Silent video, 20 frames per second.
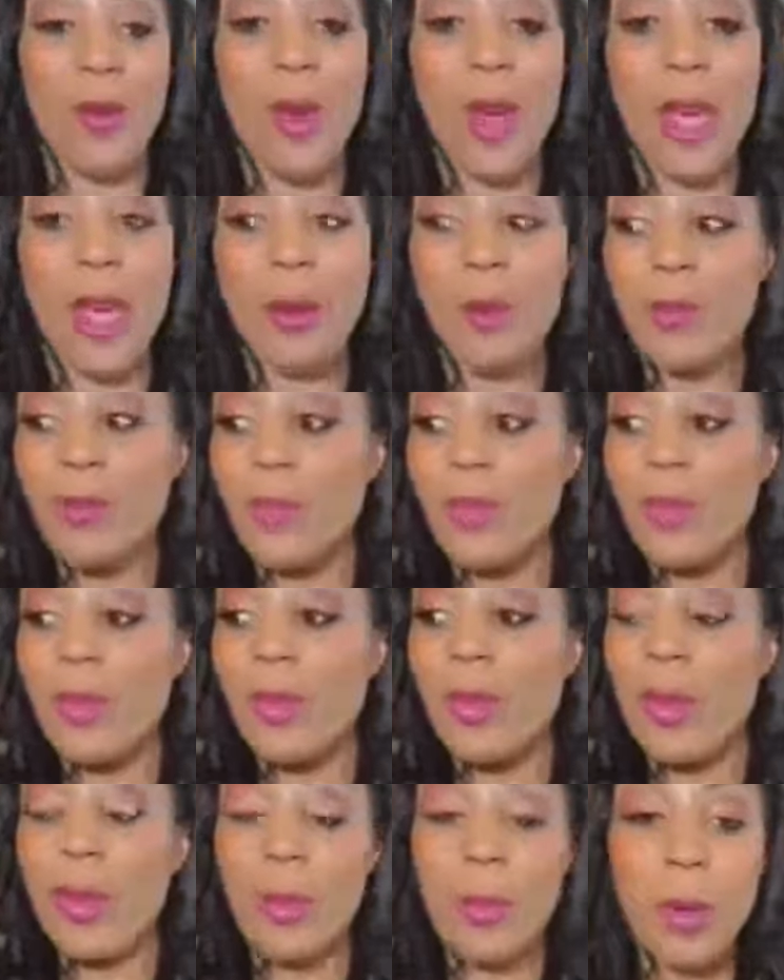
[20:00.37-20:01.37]
right?
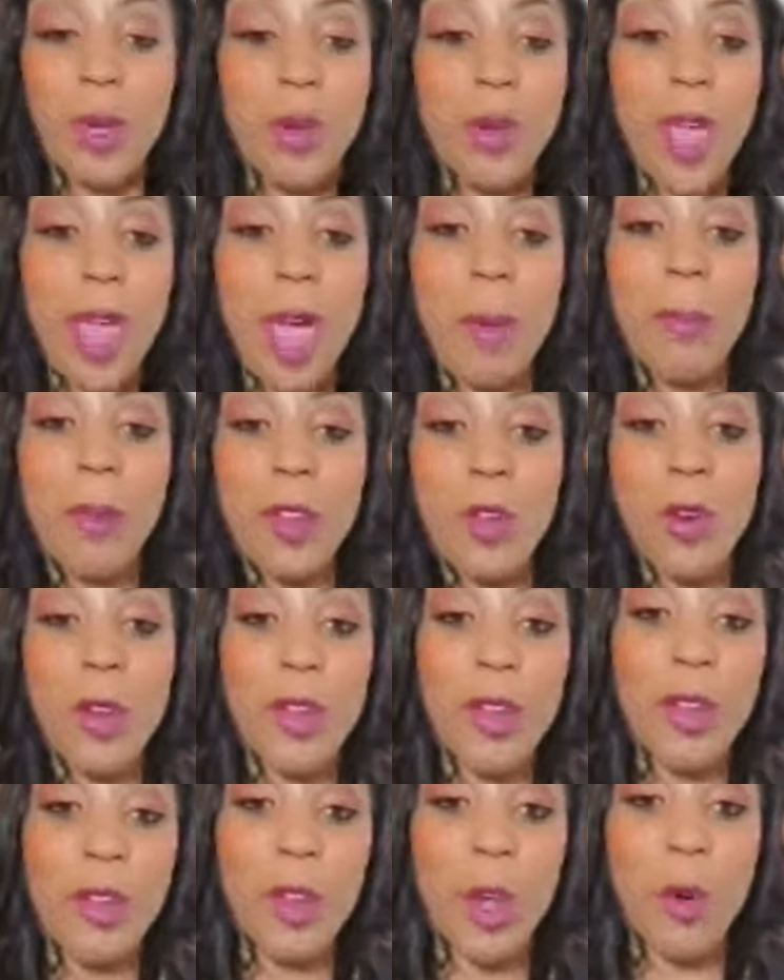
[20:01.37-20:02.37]
Put happy
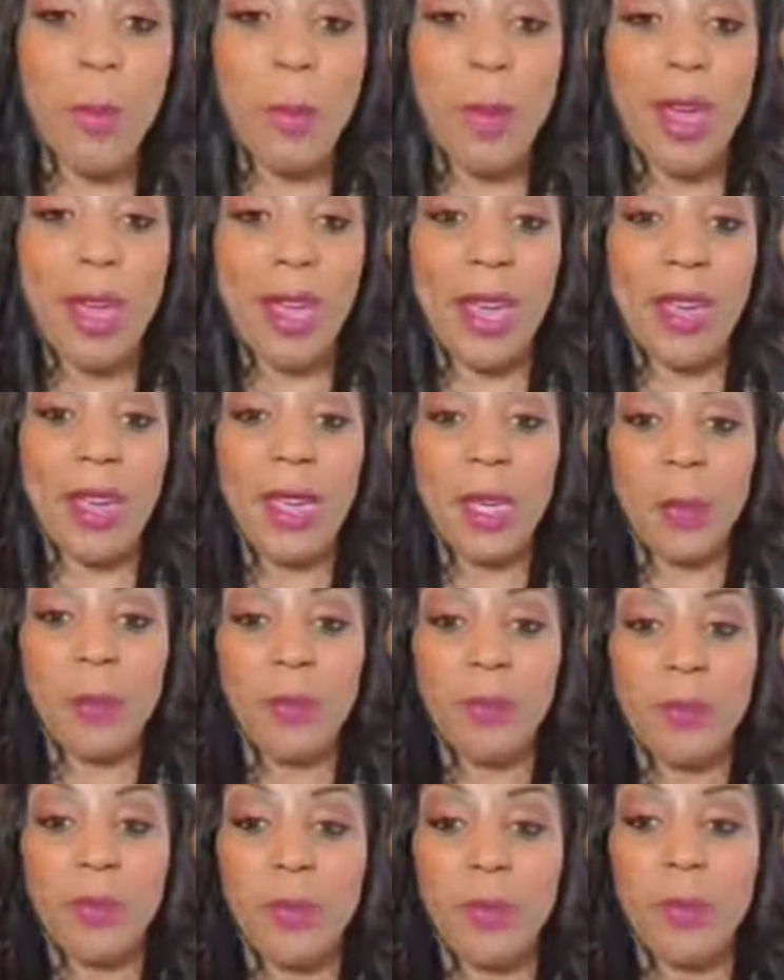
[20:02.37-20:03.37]
on your notepad.
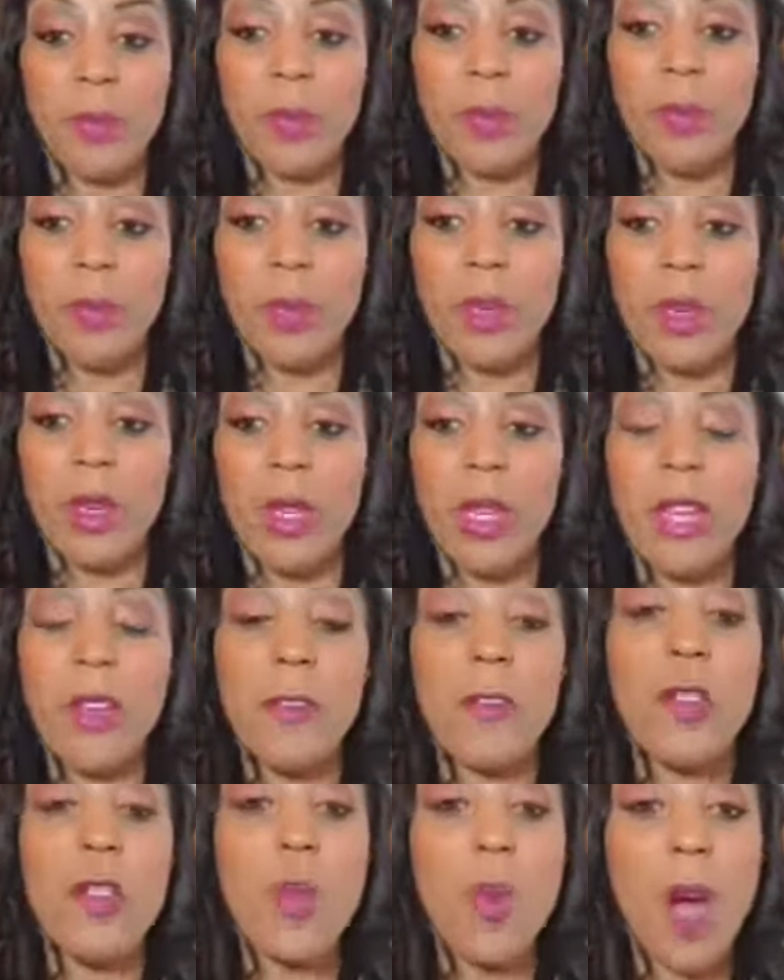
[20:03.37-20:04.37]

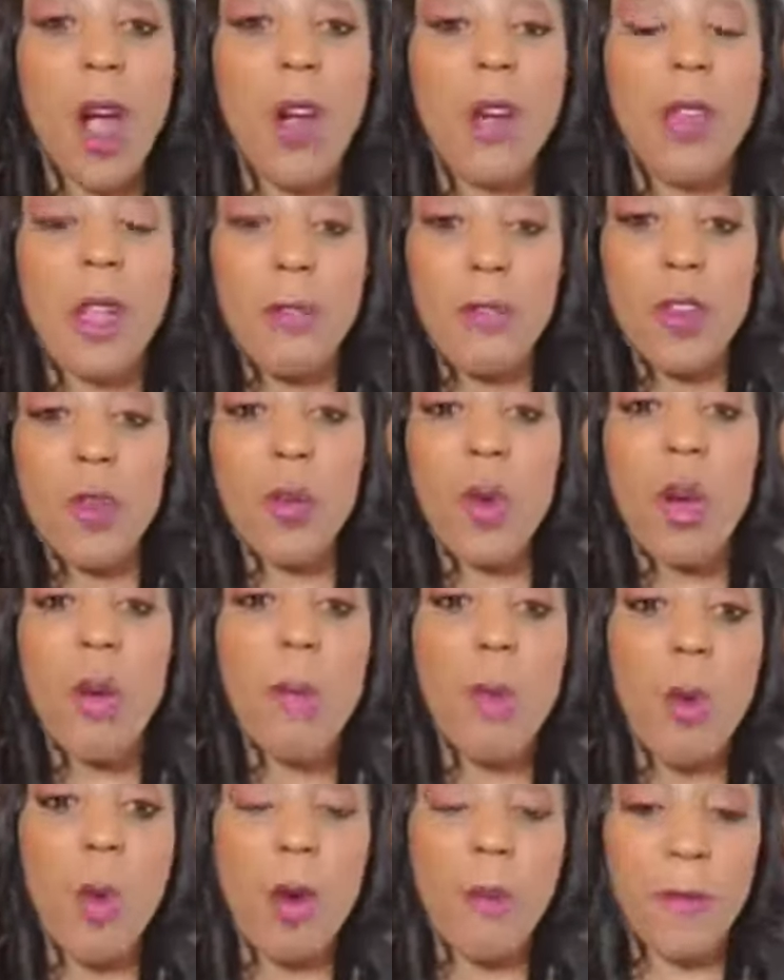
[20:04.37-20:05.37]
If you are, if you
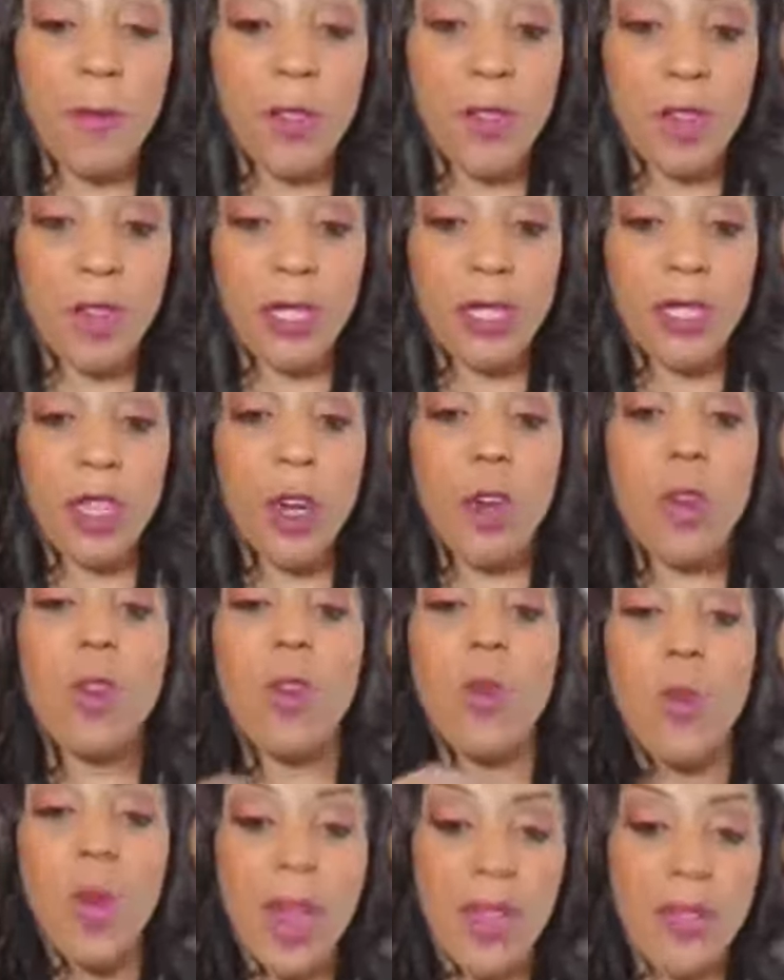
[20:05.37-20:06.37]
want more for yourself,
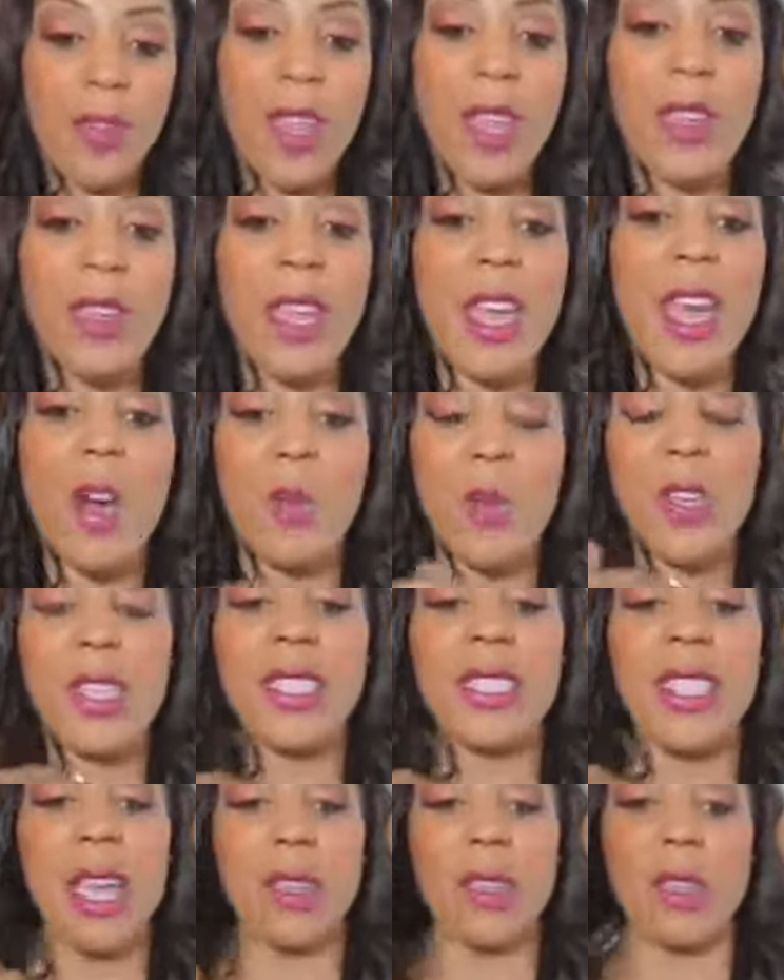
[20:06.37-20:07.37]
write that down. What
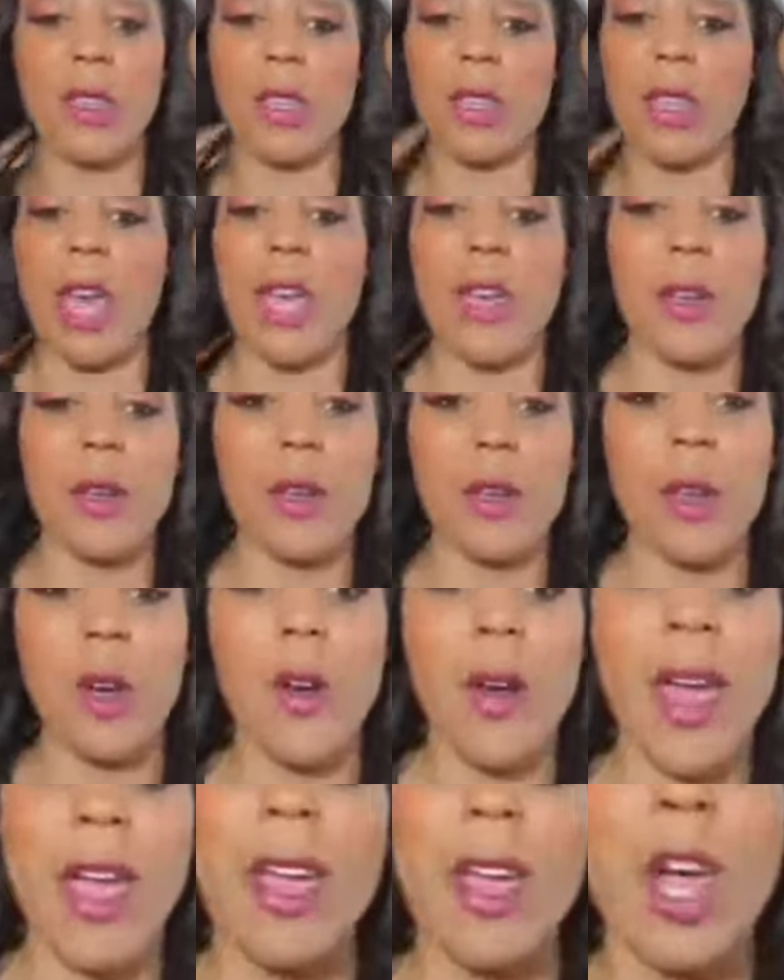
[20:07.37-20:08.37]
does that look like?
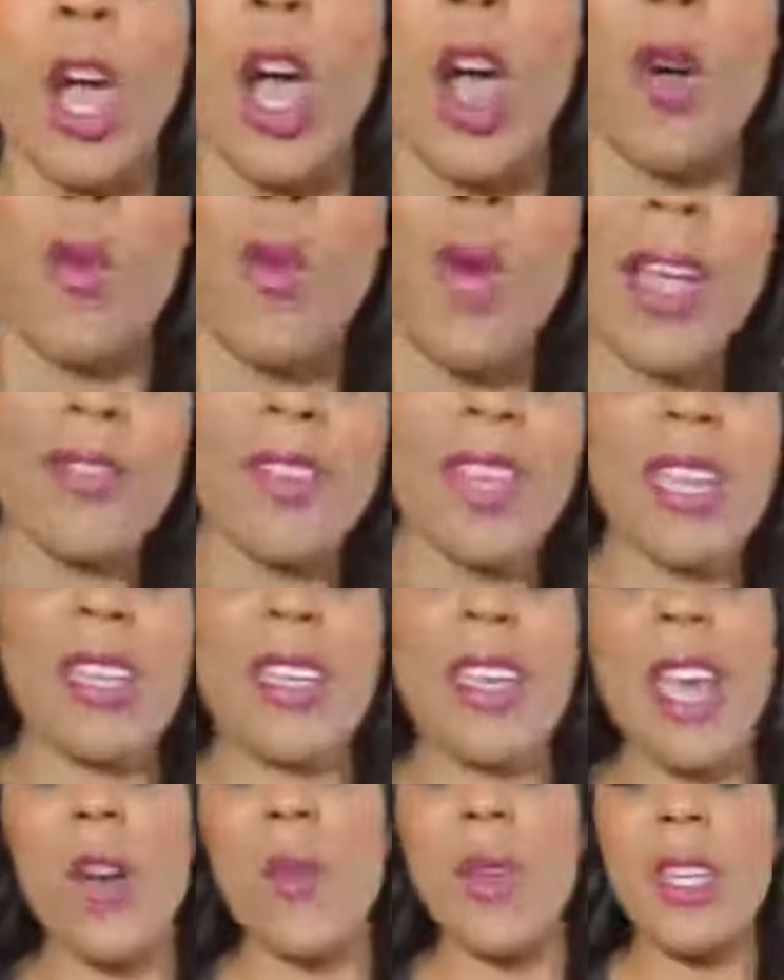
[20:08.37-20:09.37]
All right. Write that
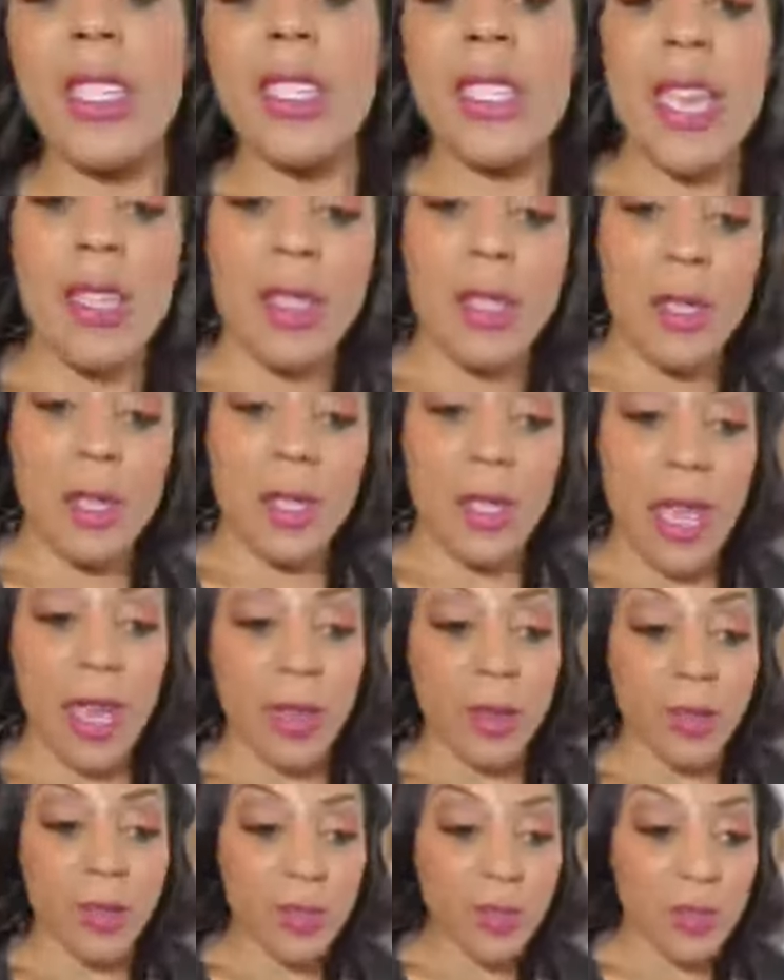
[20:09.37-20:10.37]
down. What does that look like?